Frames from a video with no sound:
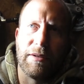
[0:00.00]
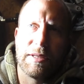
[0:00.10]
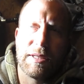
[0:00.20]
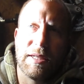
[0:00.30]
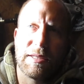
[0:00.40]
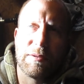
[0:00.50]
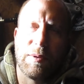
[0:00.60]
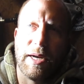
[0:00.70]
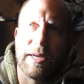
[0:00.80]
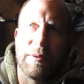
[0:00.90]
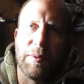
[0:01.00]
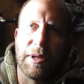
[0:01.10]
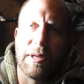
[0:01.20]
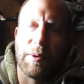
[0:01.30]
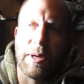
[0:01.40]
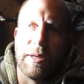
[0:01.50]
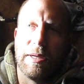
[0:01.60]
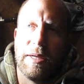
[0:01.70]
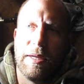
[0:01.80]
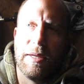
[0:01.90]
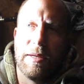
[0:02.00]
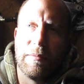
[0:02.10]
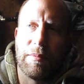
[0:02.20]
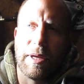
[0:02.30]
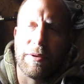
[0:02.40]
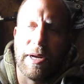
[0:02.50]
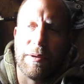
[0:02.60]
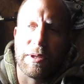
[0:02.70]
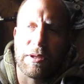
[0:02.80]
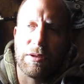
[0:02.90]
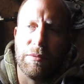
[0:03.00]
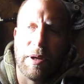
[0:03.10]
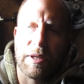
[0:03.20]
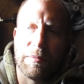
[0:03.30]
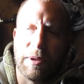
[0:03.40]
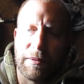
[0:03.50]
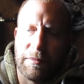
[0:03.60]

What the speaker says: See, this is why I didn't really want to play around with it too much, but